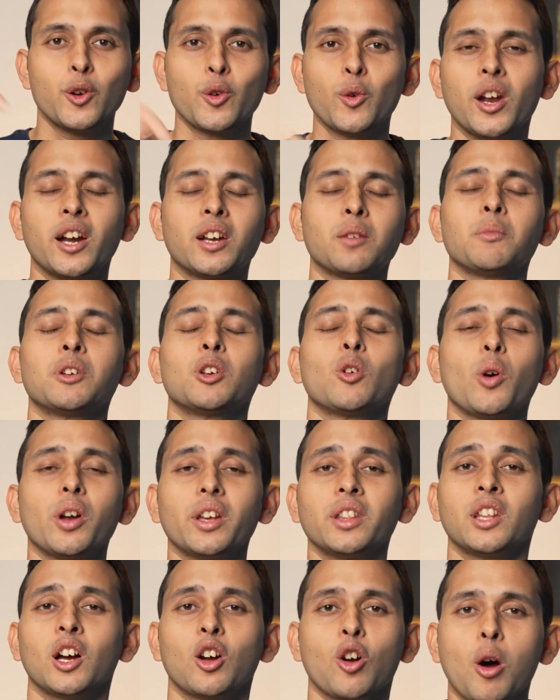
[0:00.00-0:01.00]
Do let me know
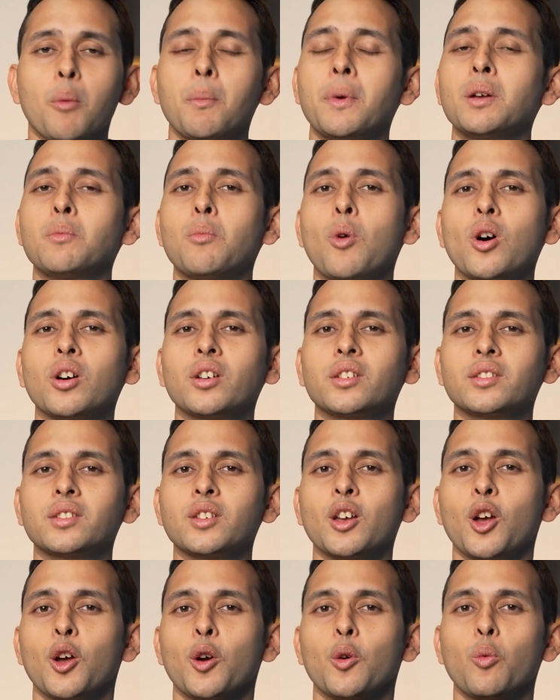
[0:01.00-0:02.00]
in the comment box
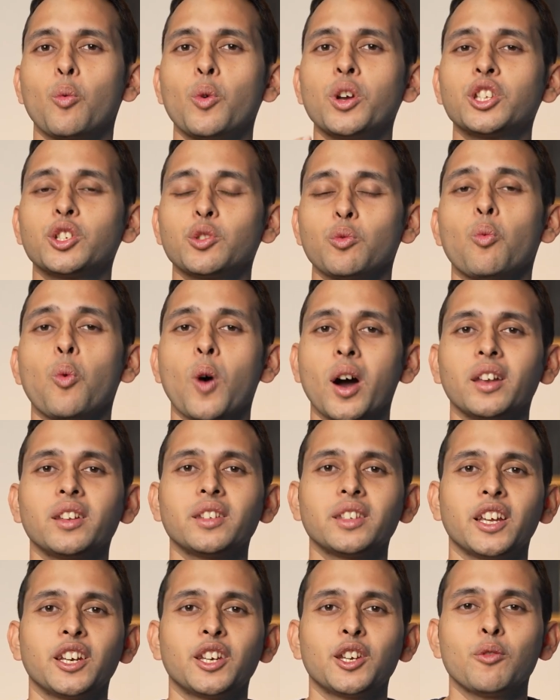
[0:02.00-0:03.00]
which
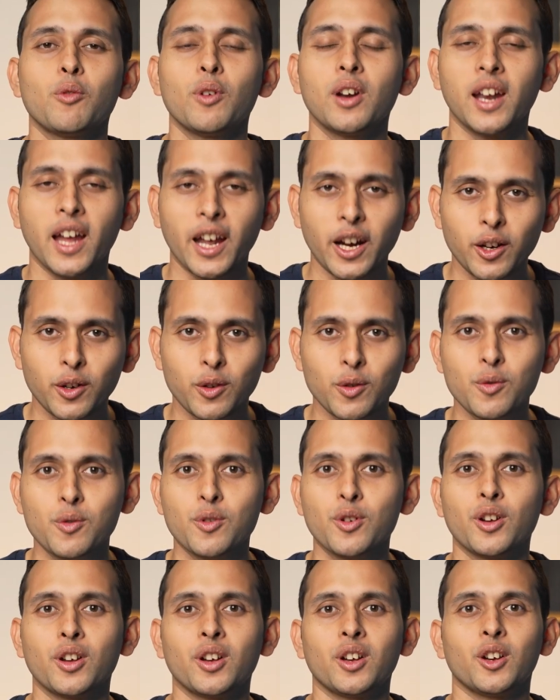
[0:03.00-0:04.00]
one that you would like to
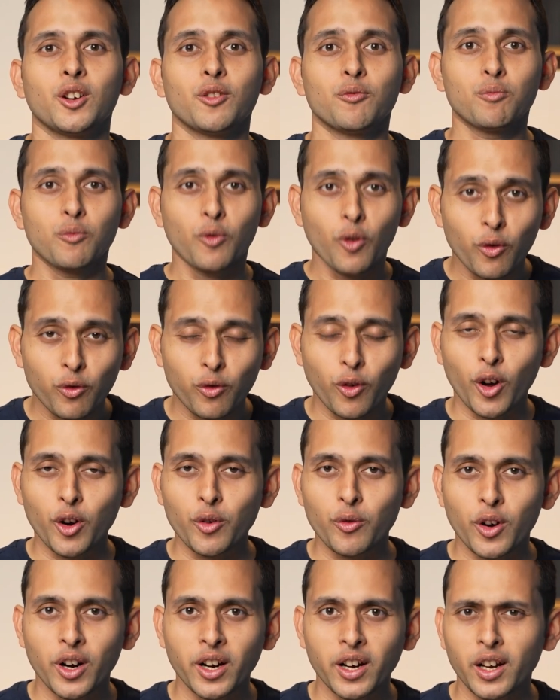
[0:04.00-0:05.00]
move
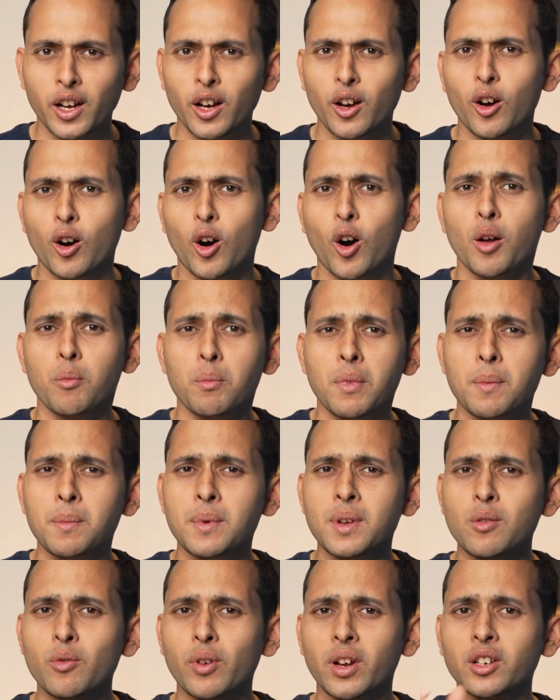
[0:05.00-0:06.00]
forward, or
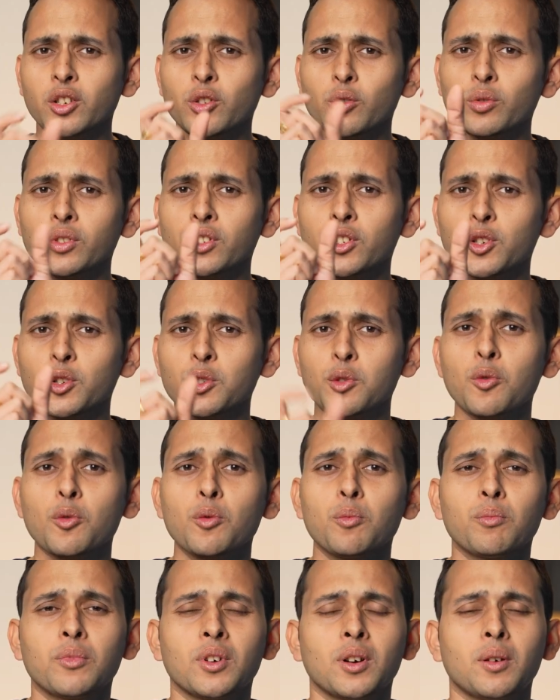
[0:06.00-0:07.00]
maybe you can choose 2